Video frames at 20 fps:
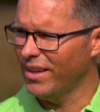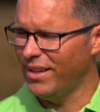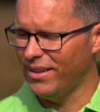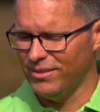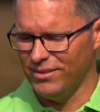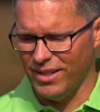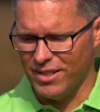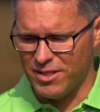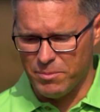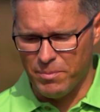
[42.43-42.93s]

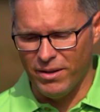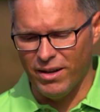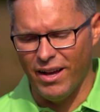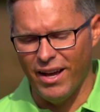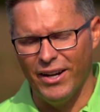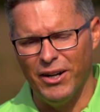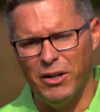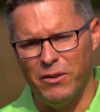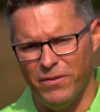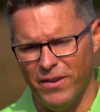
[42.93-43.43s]
And it's been
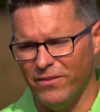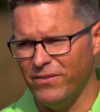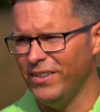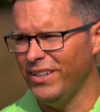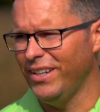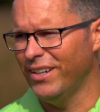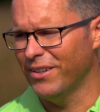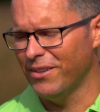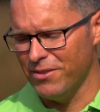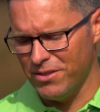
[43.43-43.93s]

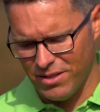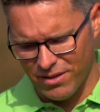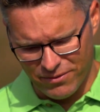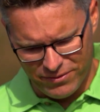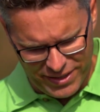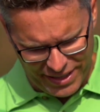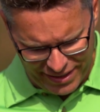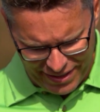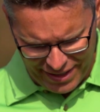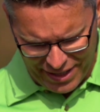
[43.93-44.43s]
150 years
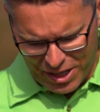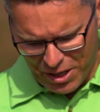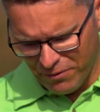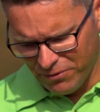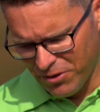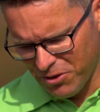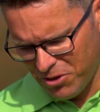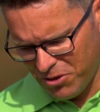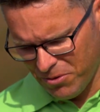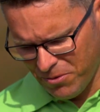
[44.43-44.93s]
of taking care
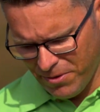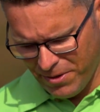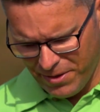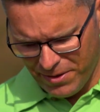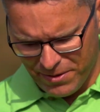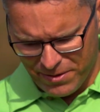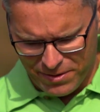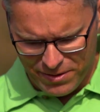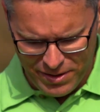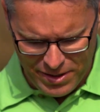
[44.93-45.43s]
of the
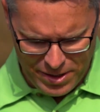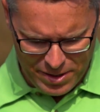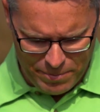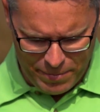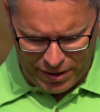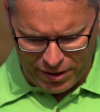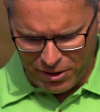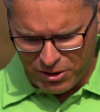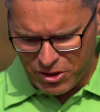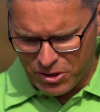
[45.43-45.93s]
soil,
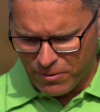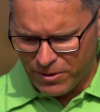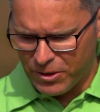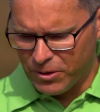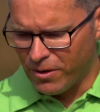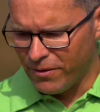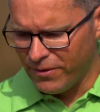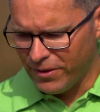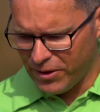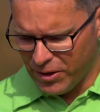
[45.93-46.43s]
making sure we
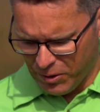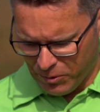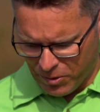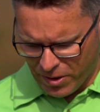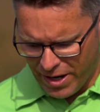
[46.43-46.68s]
do everything